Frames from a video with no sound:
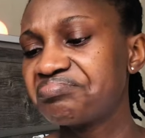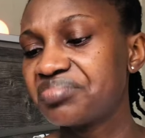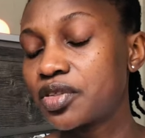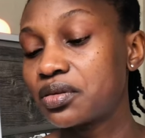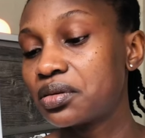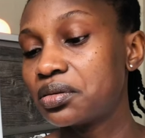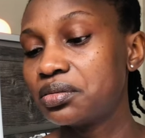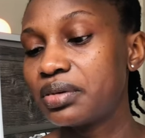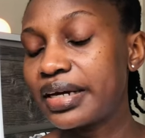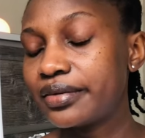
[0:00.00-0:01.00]

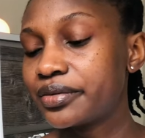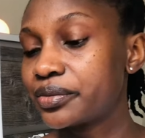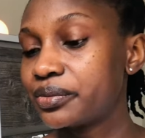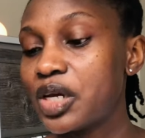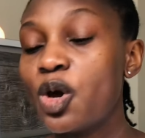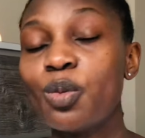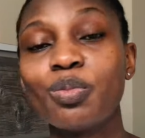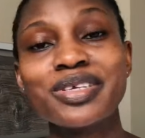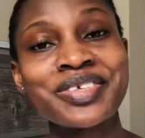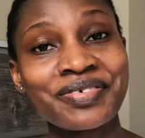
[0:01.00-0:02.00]

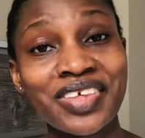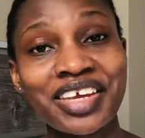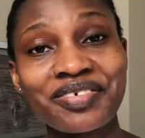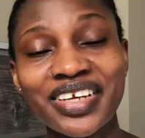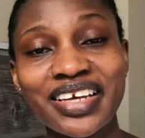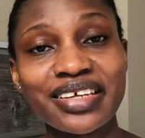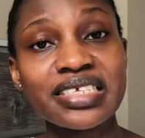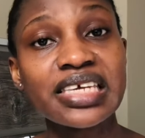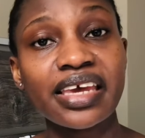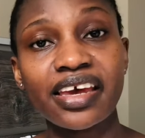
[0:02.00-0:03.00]
most of the
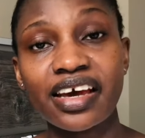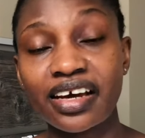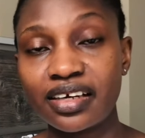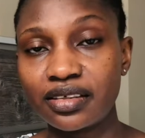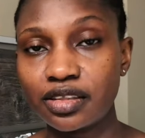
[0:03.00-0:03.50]
ingredients here are